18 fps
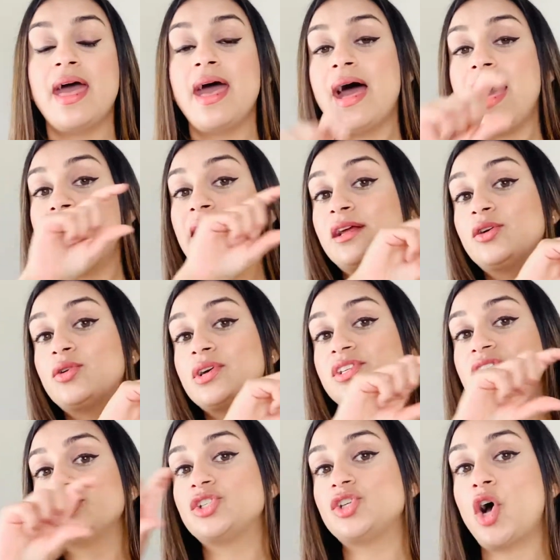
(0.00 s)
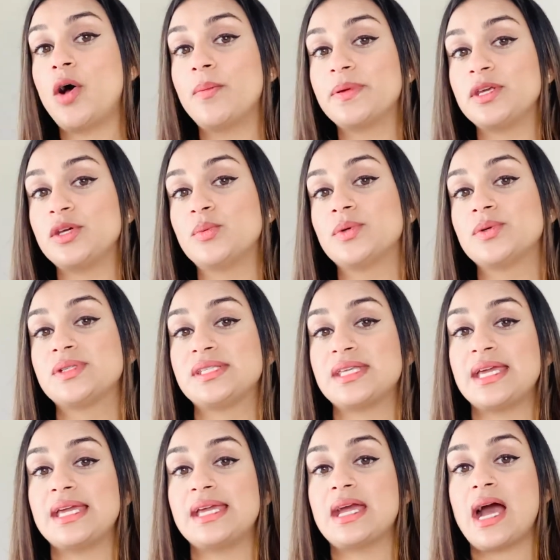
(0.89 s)
and across the top you will
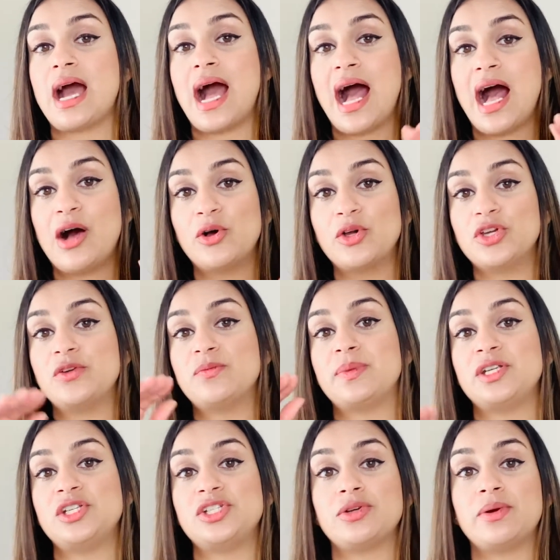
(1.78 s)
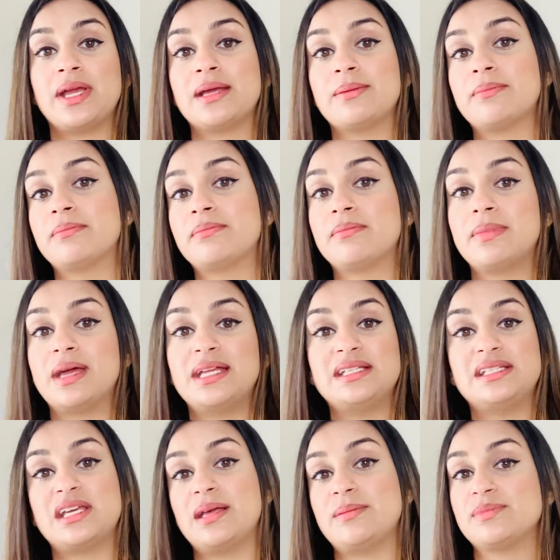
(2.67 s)
see how you've been doing
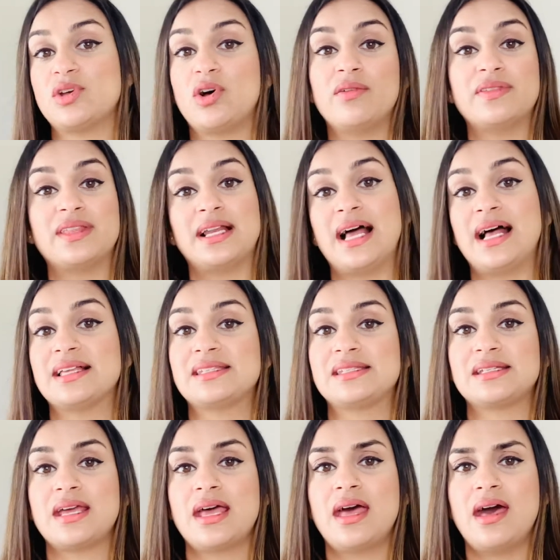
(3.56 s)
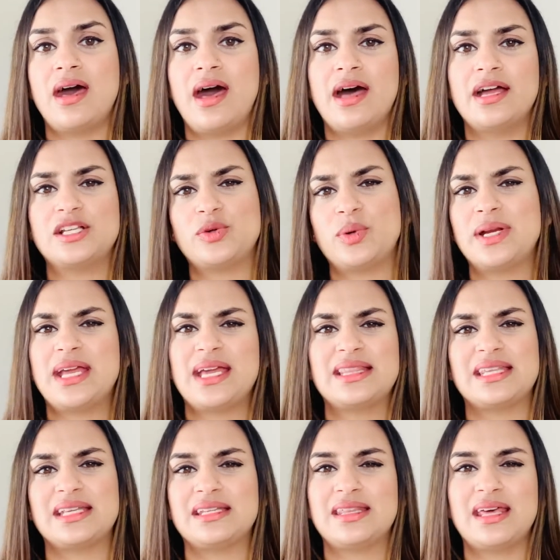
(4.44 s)
in terms of the last
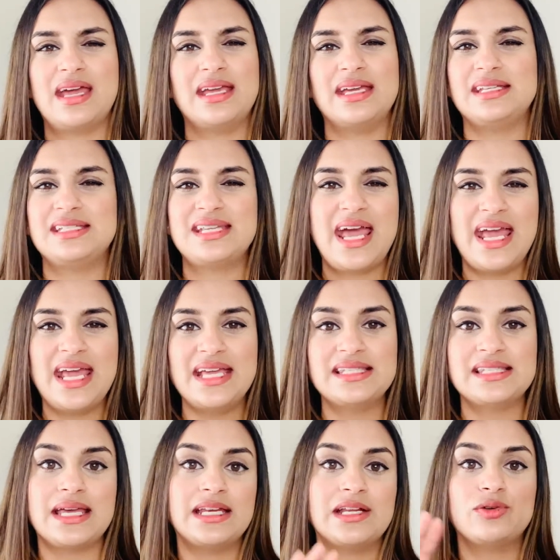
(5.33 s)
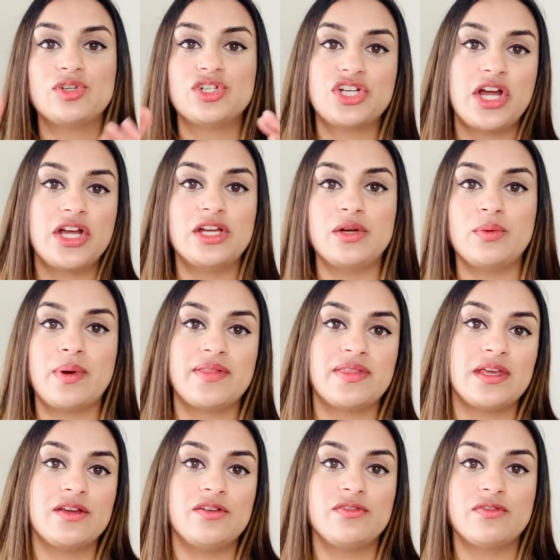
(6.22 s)
28 to 30 days, and it will show you
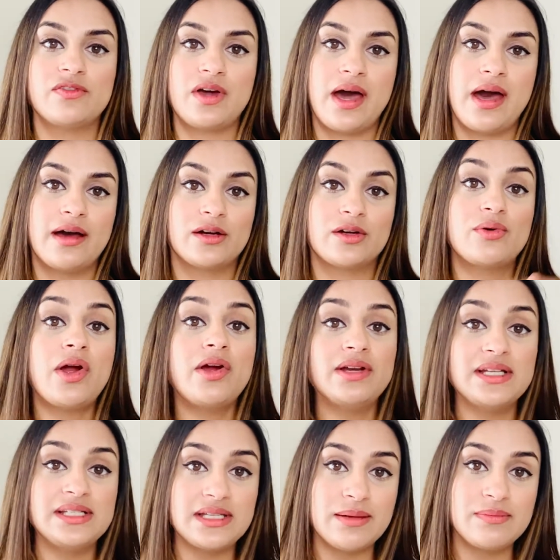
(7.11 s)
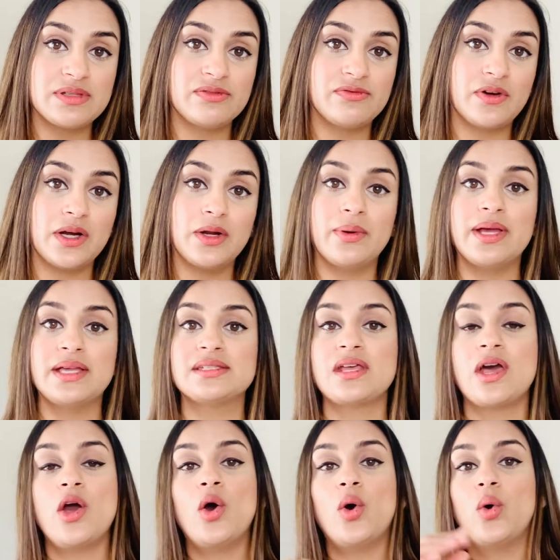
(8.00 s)
whether you've grown in terms of followers,
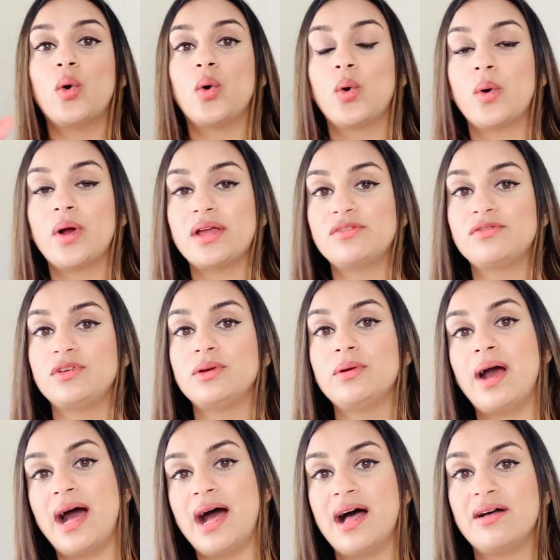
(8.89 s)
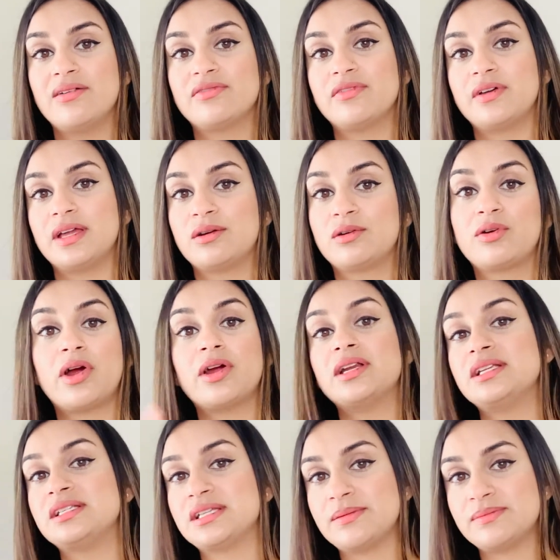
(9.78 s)
or if you have
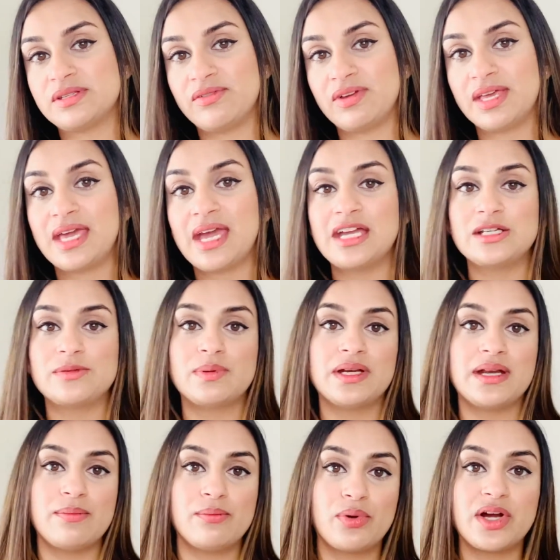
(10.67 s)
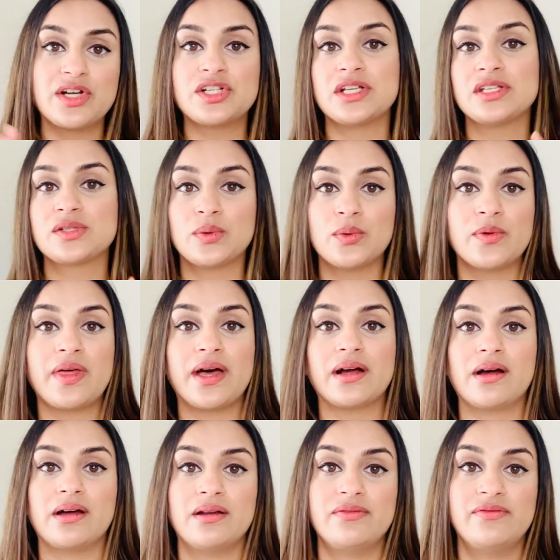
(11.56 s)
grown in terms of engagement, impressions, all
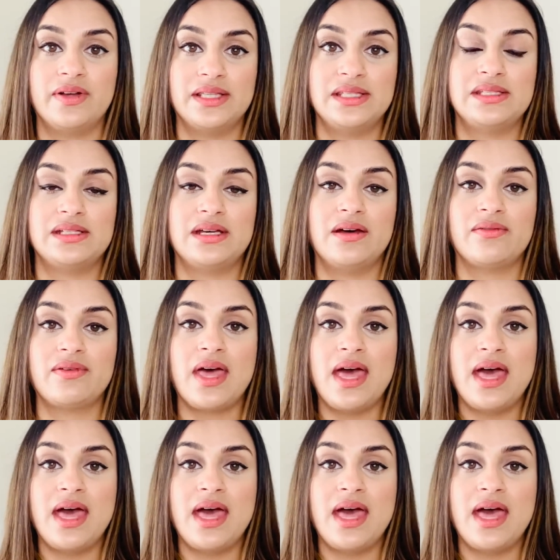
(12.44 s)
that kind of fun stuff.